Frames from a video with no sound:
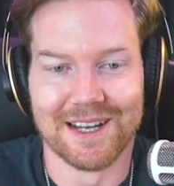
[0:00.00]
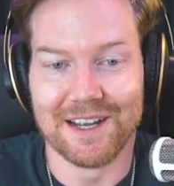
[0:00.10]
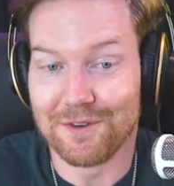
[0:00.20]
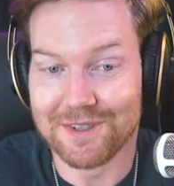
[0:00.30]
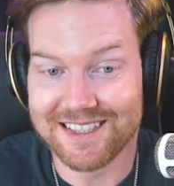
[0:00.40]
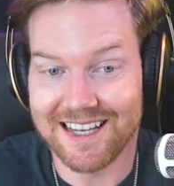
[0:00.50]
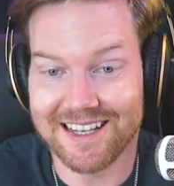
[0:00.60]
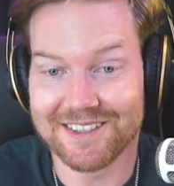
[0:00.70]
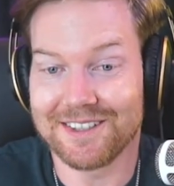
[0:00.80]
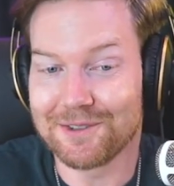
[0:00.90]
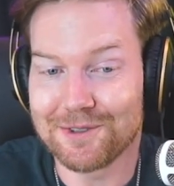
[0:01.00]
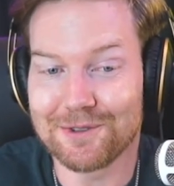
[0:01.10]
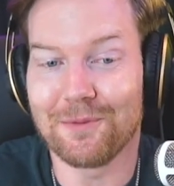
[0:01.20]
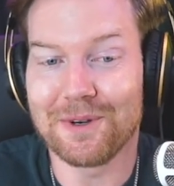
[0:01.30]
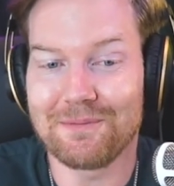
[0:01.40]
If you're in sales, there's
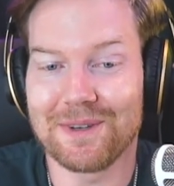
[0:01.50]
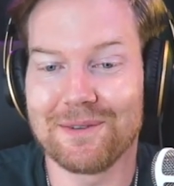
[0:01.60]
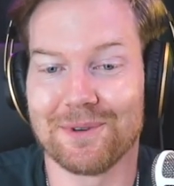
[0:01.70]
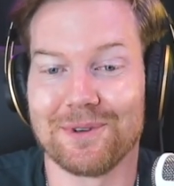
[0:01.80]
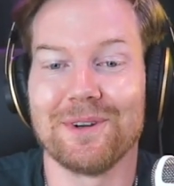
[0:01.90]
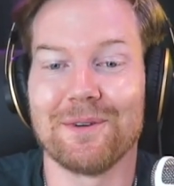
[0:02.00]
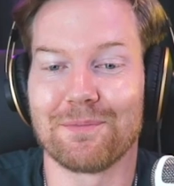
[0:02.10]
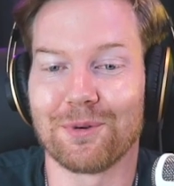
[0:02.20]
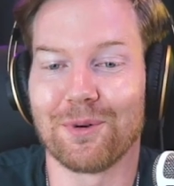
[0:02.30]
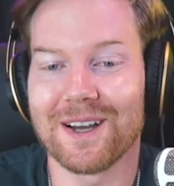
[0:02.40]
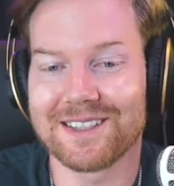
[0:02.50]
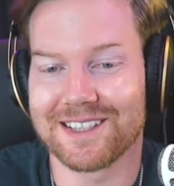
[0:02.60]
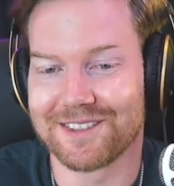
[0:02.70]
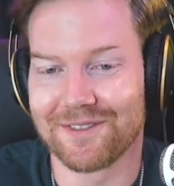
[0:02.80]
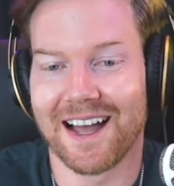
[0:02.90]
so many people, you're in a
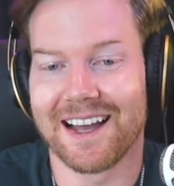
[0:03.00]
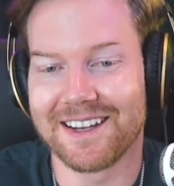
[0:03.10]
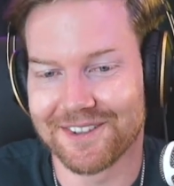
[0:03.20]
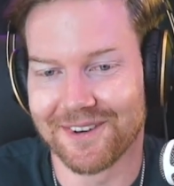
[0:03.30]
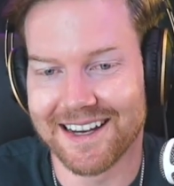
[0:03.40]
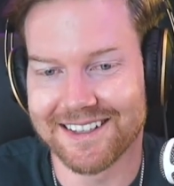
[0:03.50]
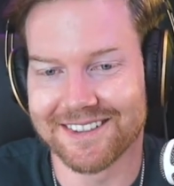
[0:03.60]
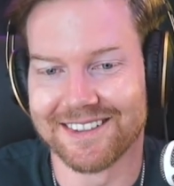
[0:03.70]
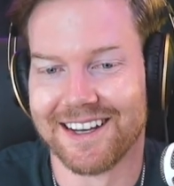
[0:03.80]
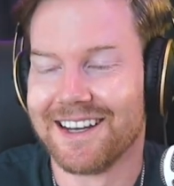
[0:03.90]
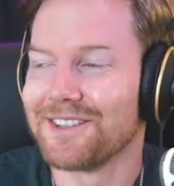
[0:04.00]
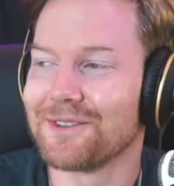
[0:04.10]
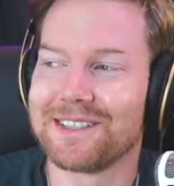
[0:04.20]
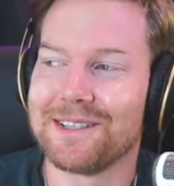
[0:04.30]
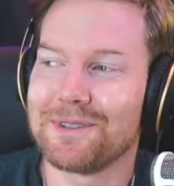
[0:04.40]
process of high interaction. So
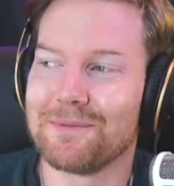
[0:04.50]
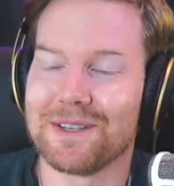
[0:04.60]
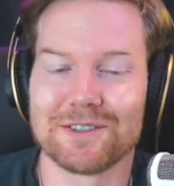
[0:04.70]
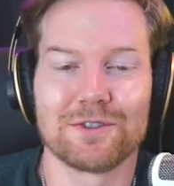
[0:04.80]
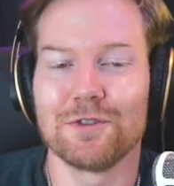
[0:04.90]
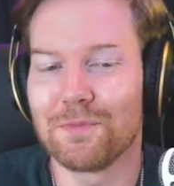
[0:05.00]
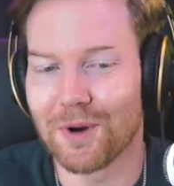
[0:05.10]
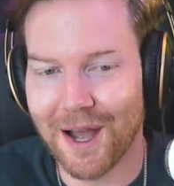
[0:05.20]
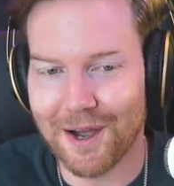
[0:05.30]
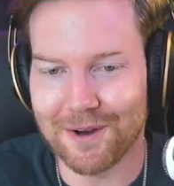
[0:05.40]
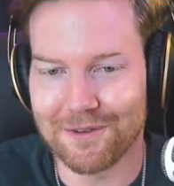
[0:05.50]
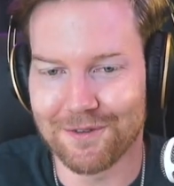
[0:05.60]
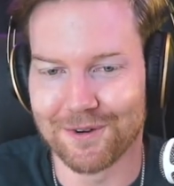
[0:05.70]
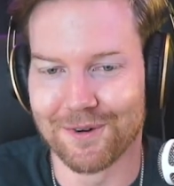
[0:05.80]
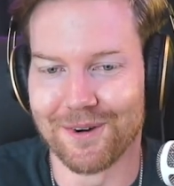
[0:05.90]
it seems to be a super highway
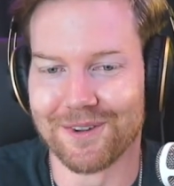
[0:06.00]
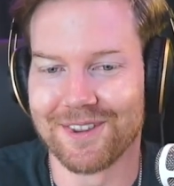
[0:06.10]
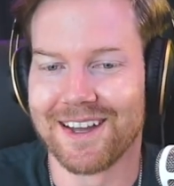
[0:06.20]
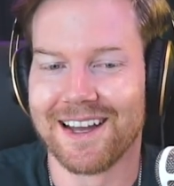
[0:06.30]
for growth.